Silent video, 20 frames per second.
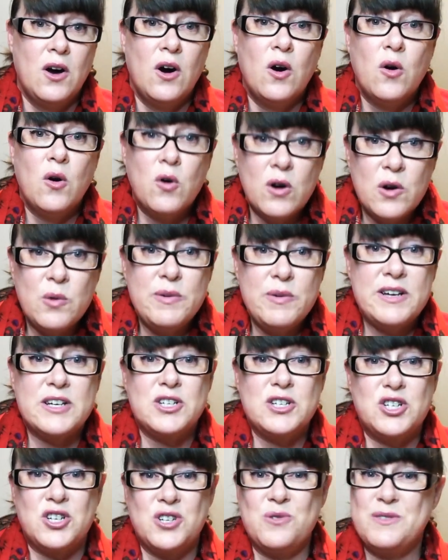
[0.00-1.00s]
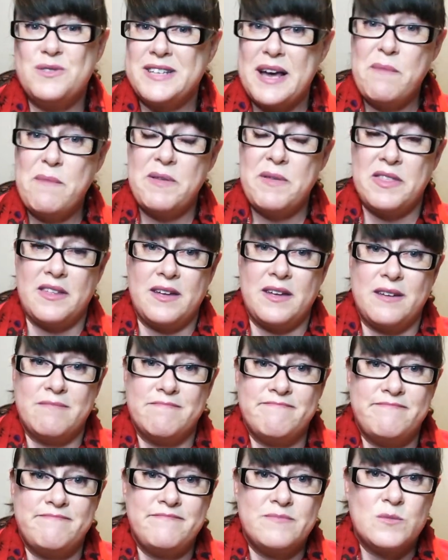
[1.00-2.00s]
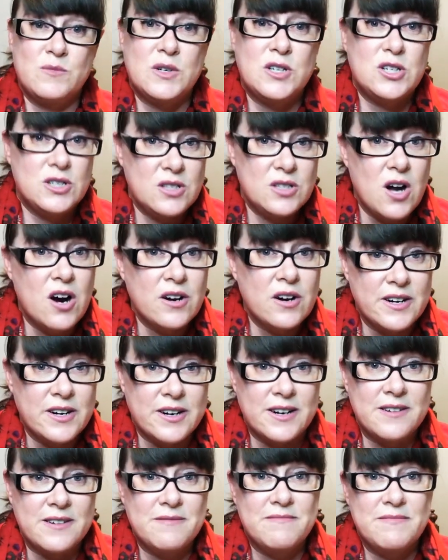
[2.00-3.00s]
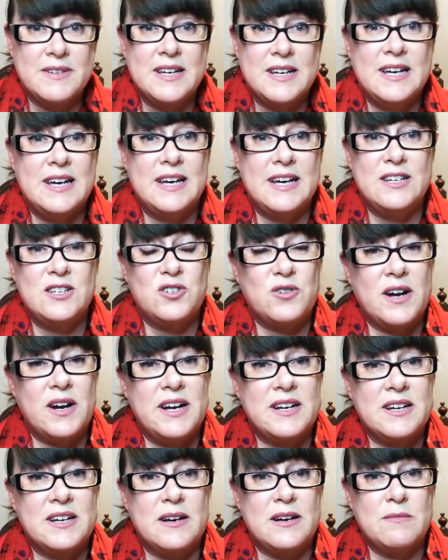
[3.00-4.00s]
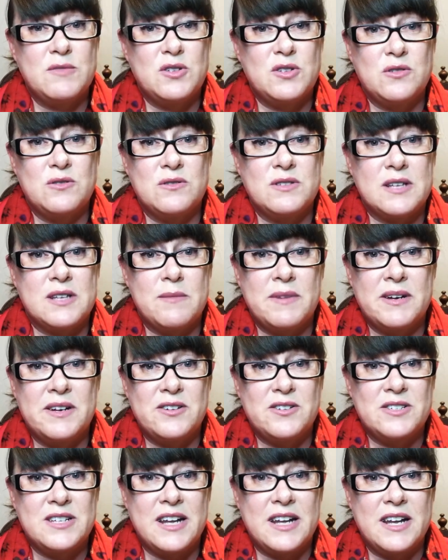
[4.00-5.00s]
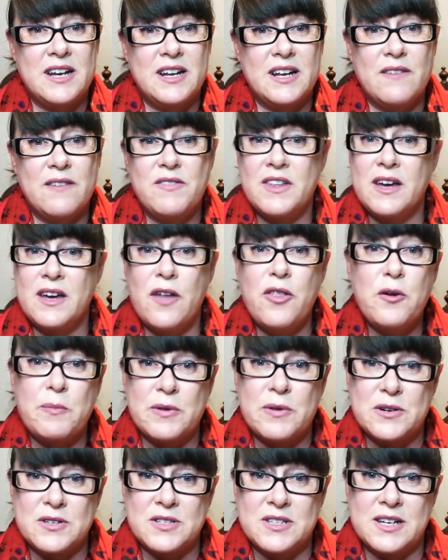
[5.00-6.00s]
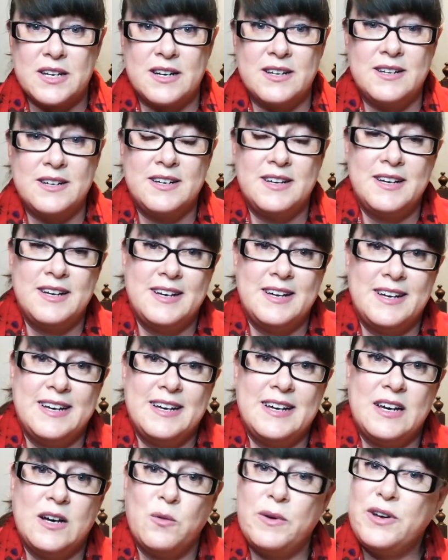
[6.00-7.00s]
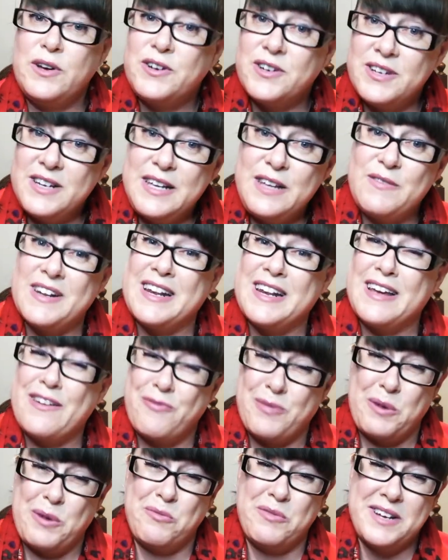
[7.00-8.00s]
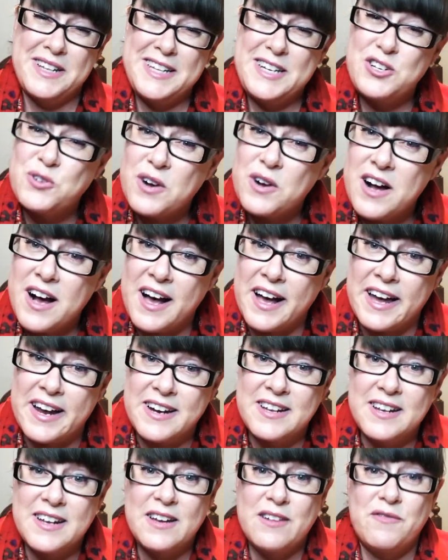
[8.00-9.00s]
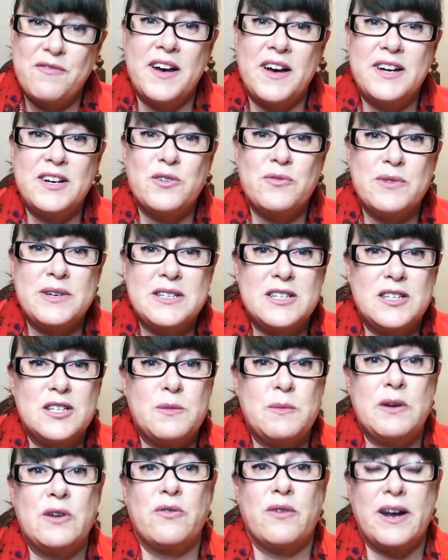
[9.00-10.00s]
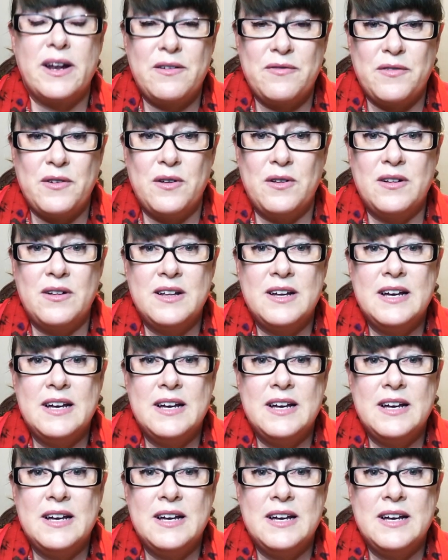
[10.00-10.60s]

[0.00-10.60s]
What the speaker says: or we could choose empathy, which is harder, and try to come to some understanding of the other person. We could even, if we really tried, find a reason to be grateful